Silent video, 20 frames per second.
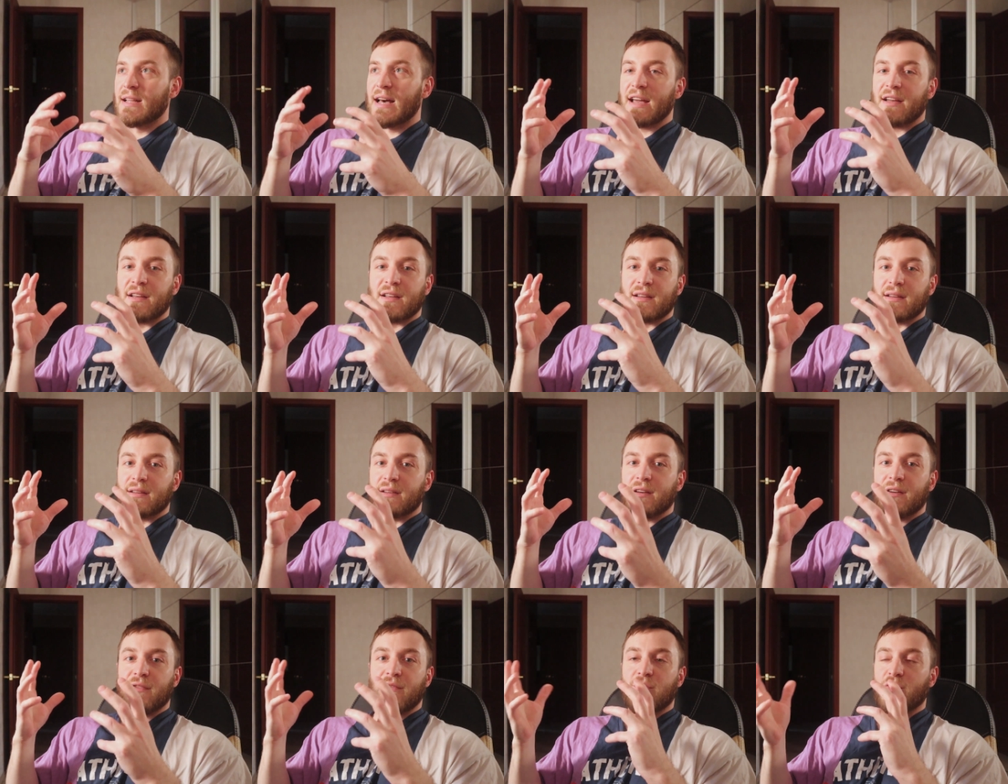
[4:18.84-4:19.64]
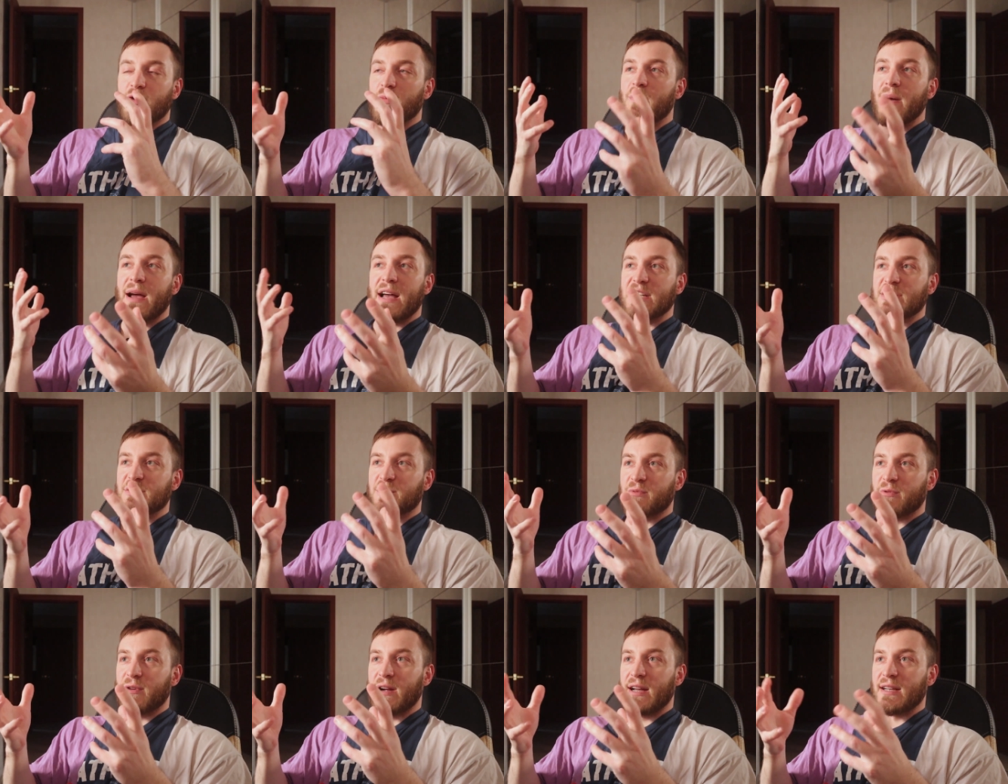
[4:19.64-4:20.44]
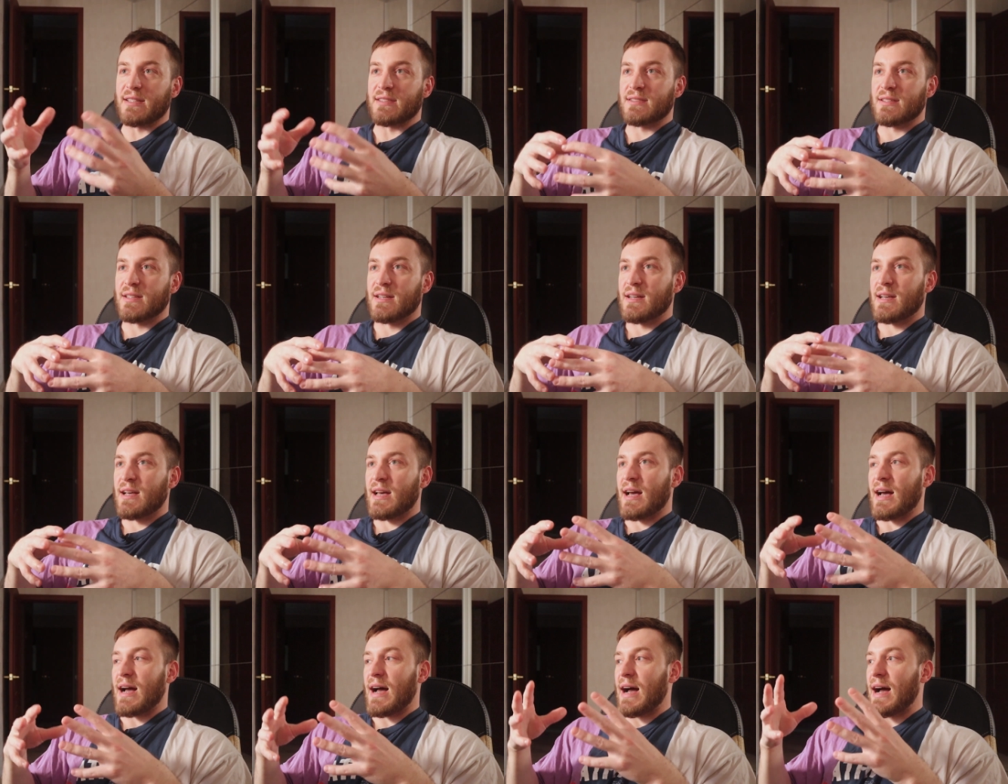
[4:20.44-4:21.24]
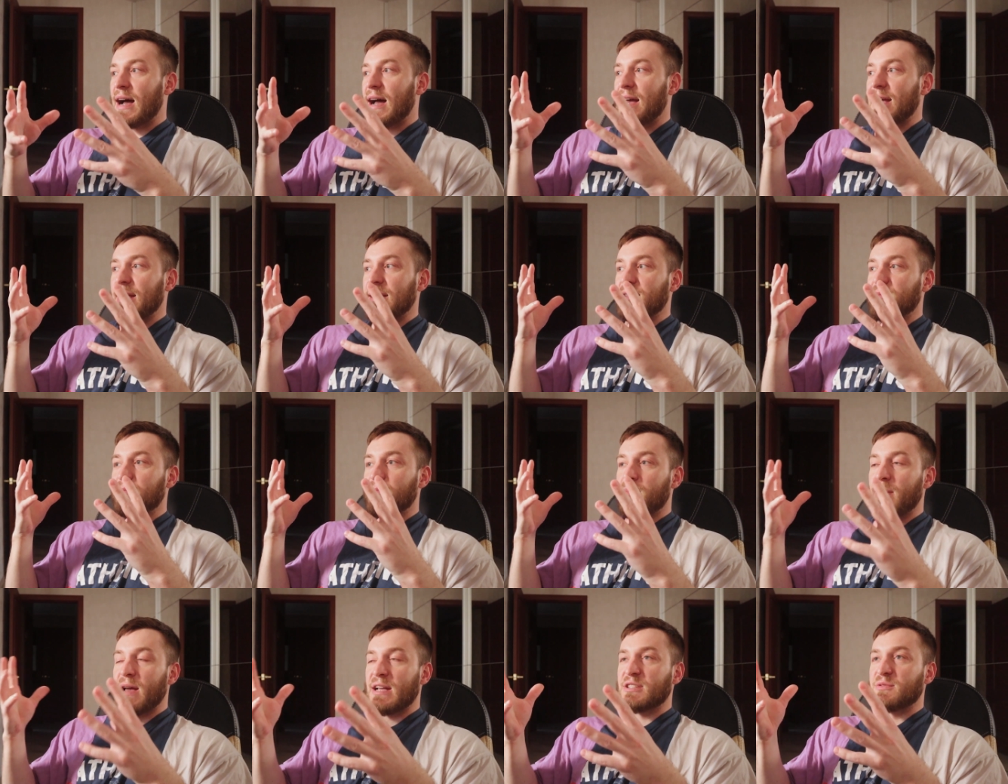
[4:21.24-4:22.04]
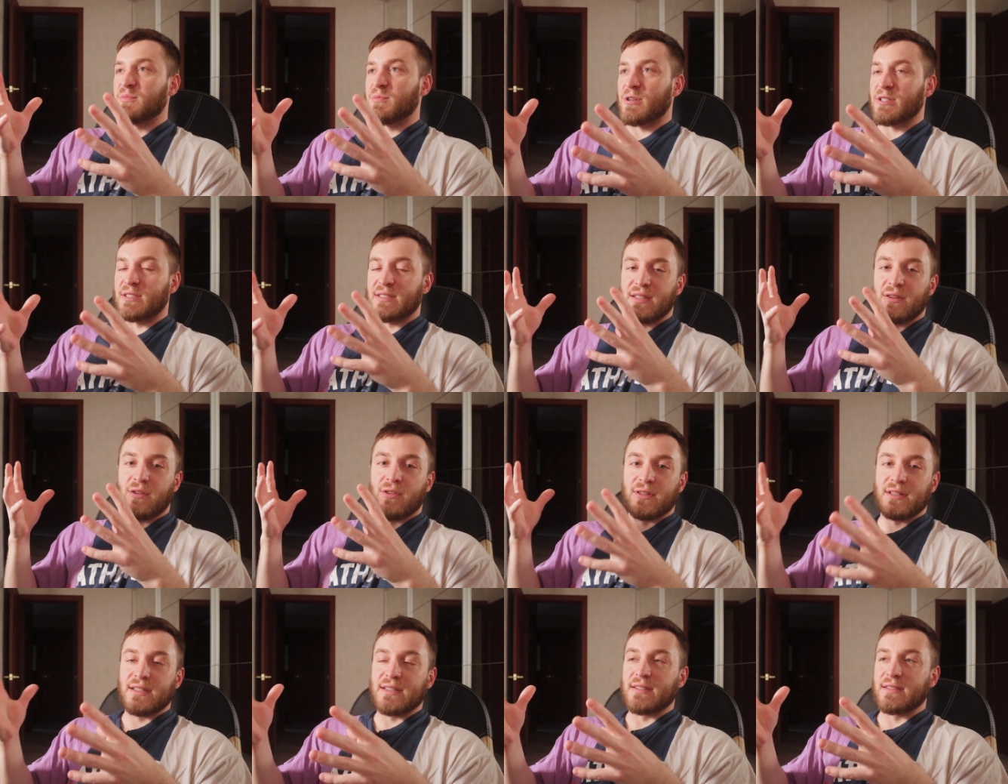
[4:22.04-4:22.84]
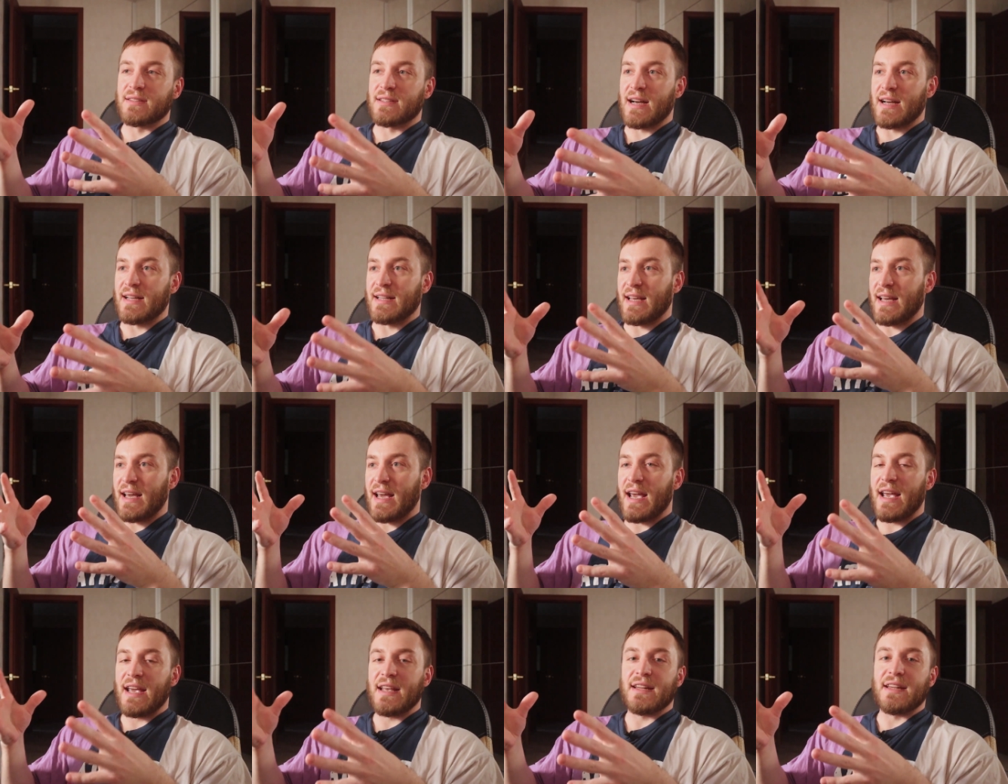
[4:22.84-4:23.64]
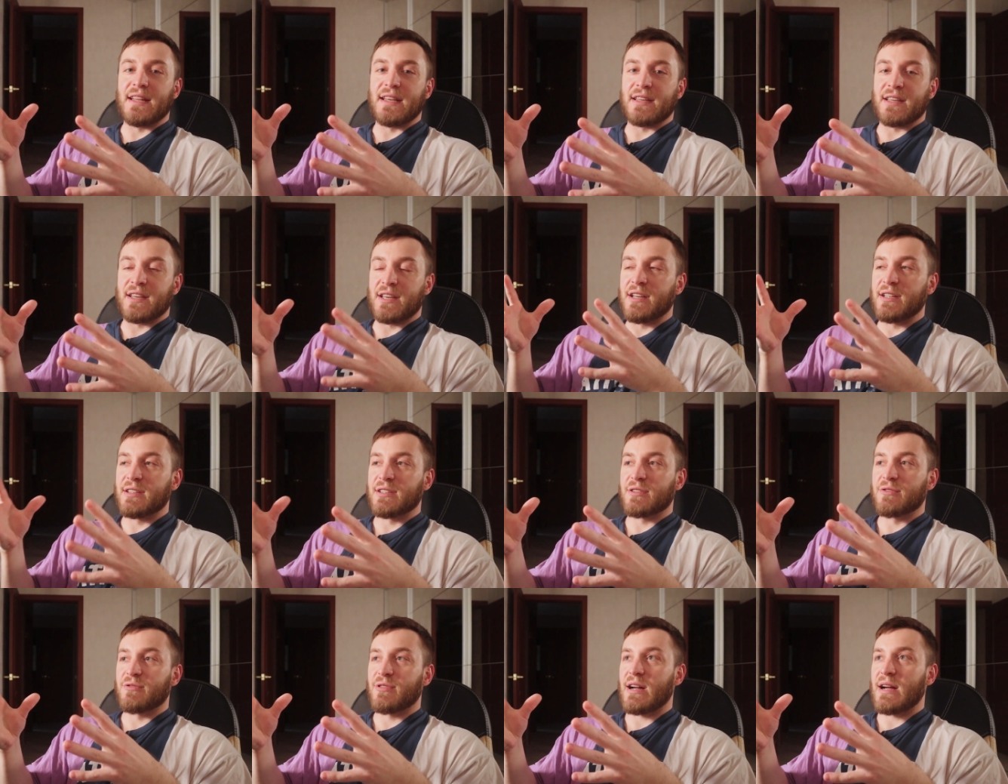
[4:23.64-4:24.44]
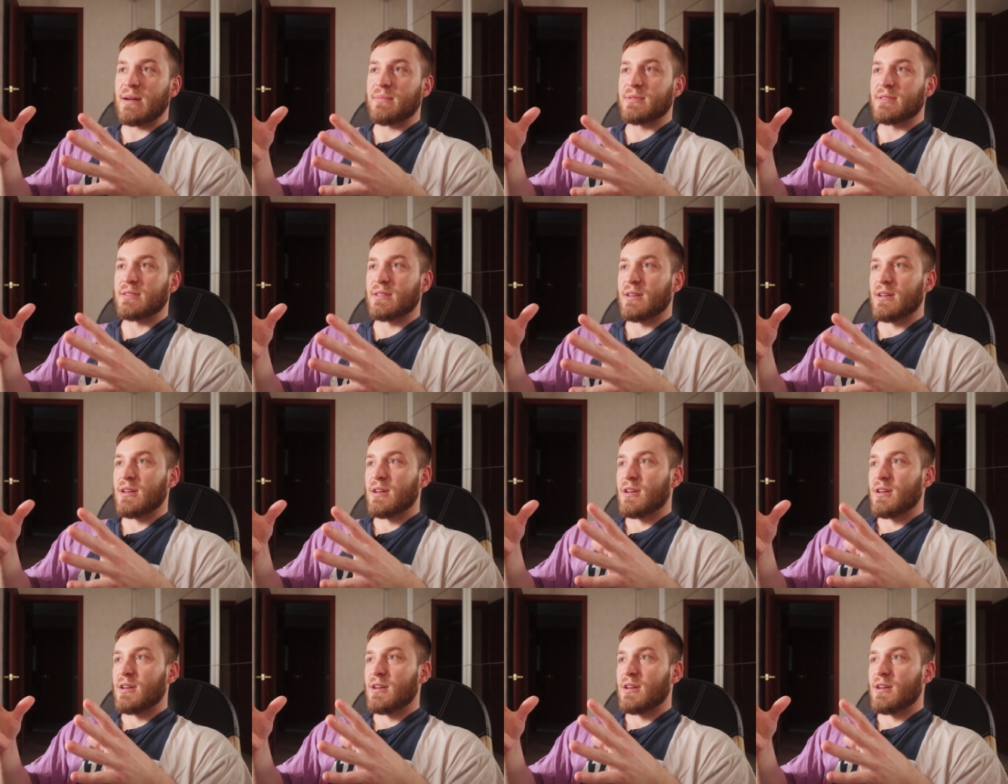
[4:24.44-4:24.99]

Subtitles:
Like for bench press, I bench press on incline 80 kilograms.